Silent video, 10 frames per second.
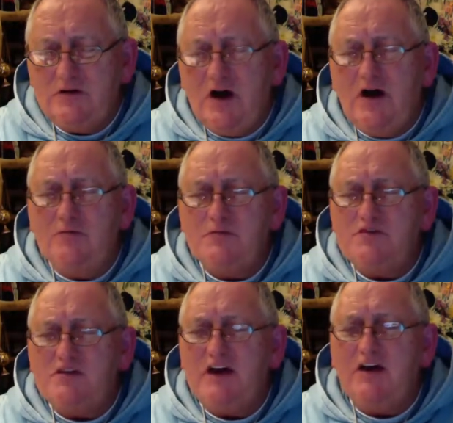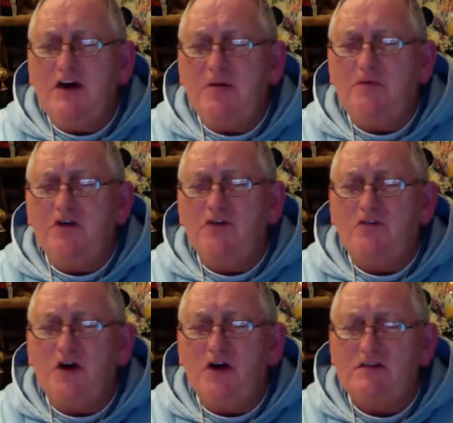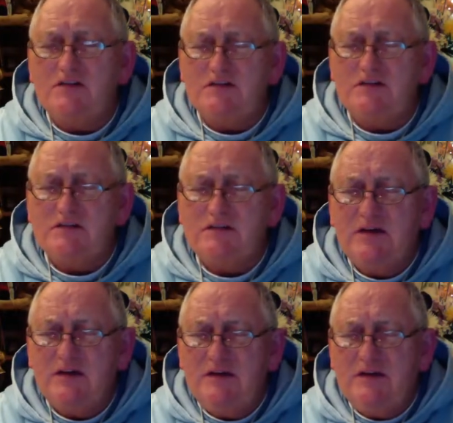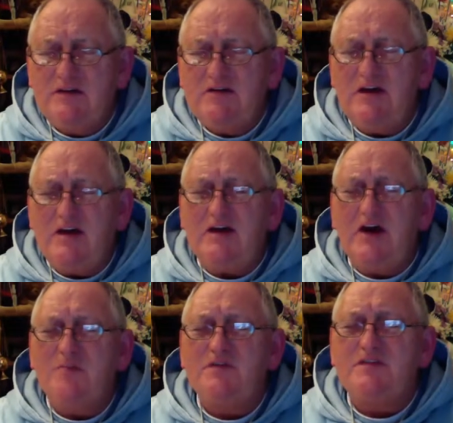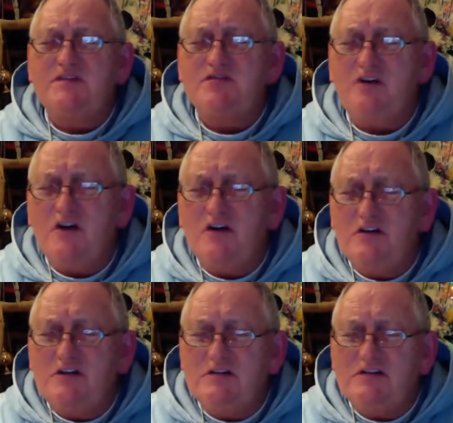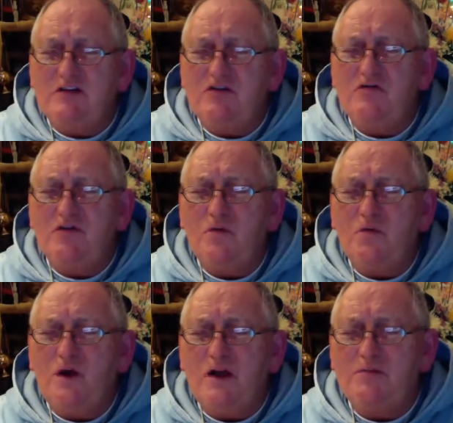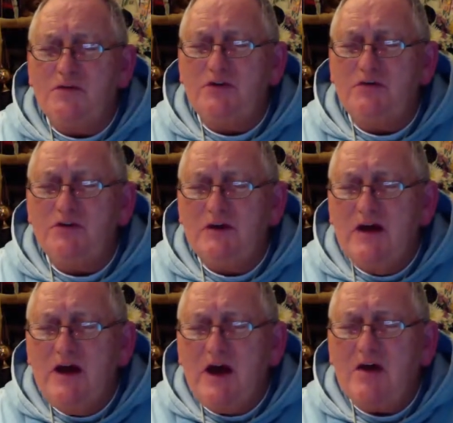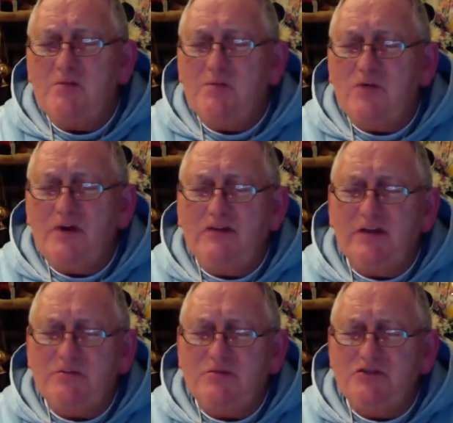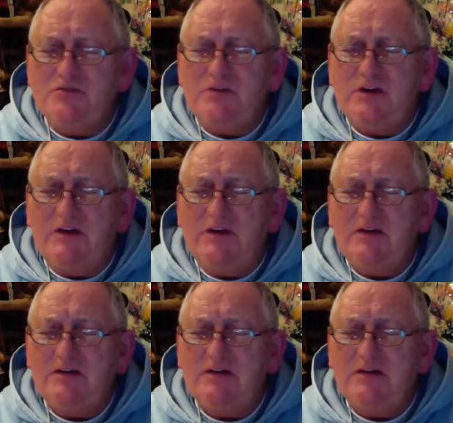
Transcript: Come, take up your cross take up the struggles that overwhelm you and bring them to me.